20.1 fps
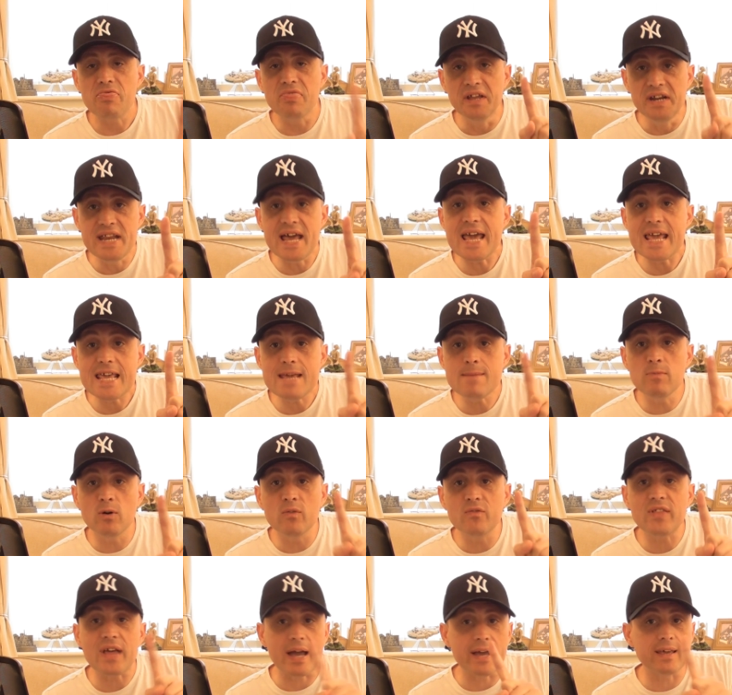The name
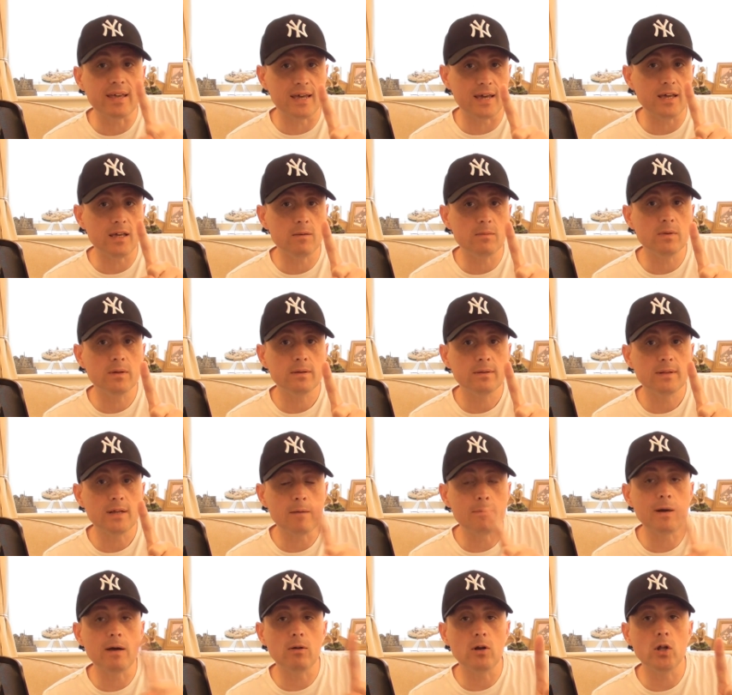of that game
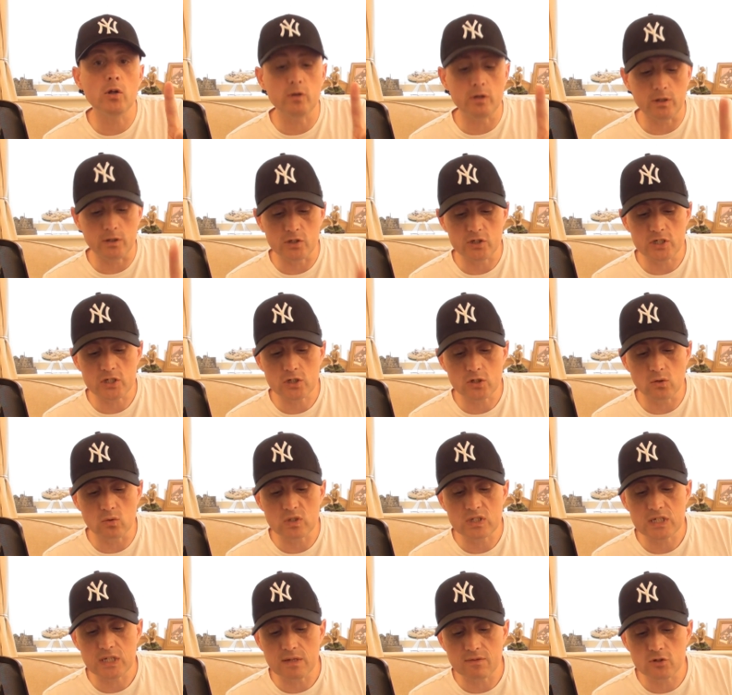about loneliness is
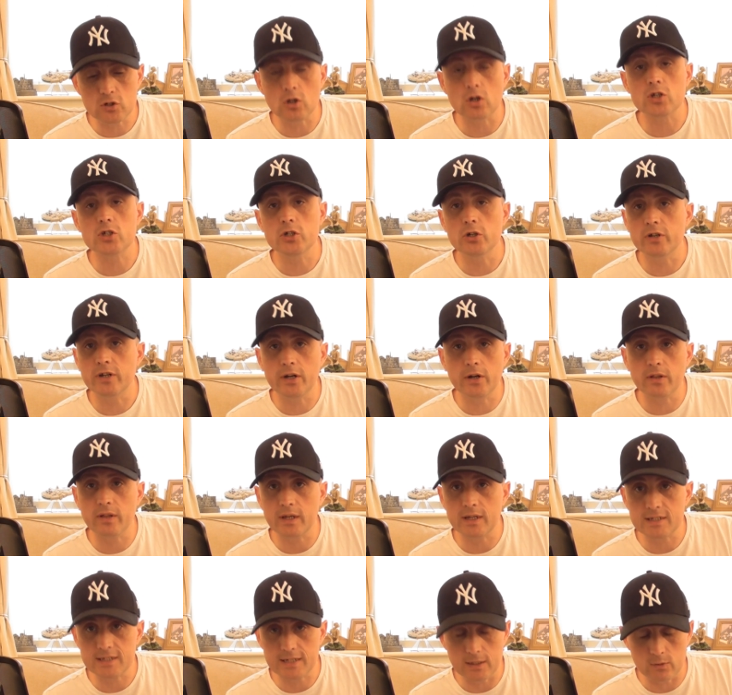called Sea of Solitude. I don't
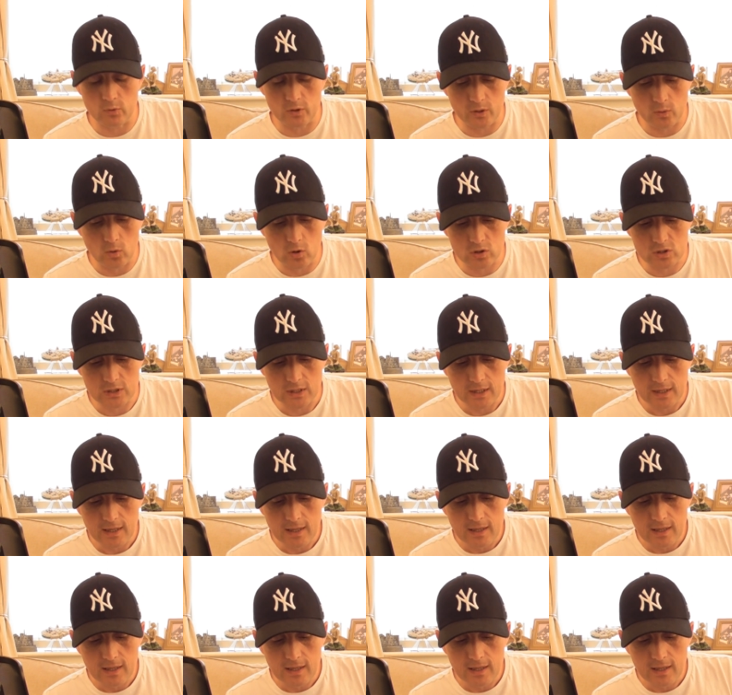think I said what it was.